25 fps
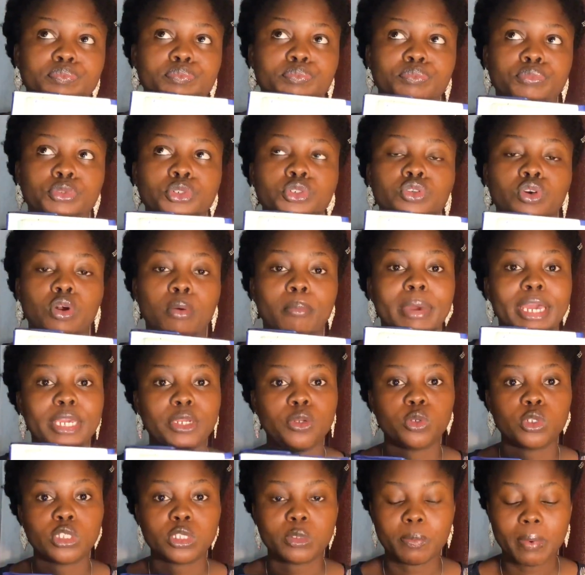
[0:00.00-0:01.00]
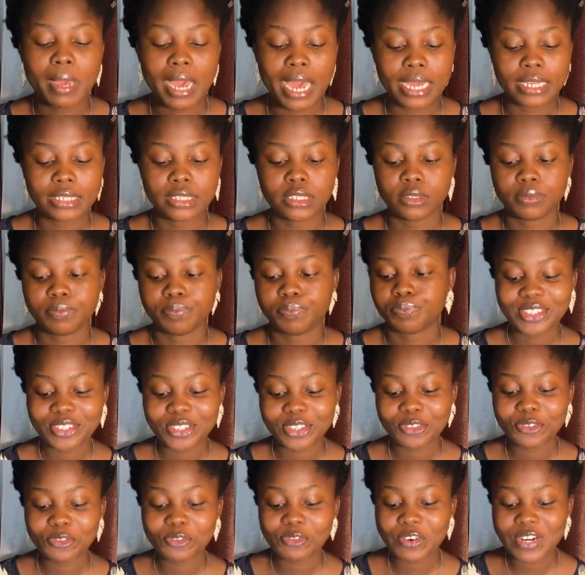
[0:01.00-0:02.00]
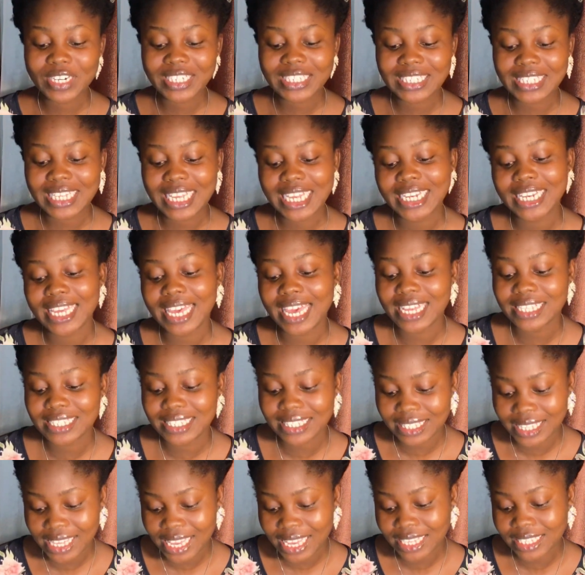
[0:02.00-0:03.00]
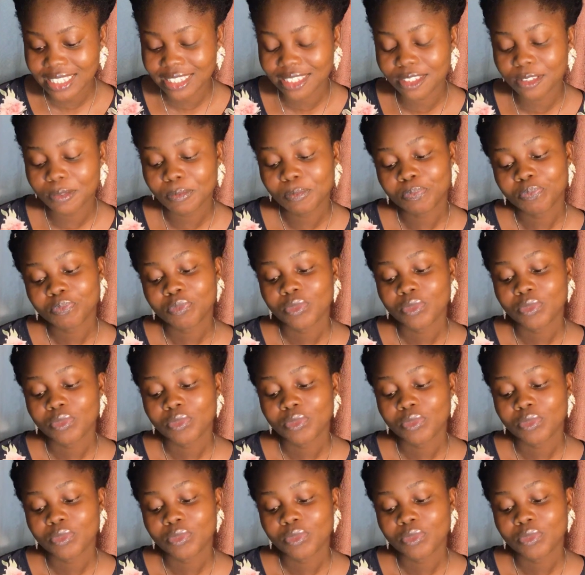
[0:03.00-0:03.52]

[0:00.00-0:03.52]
book, my notepad. So the first thing here says,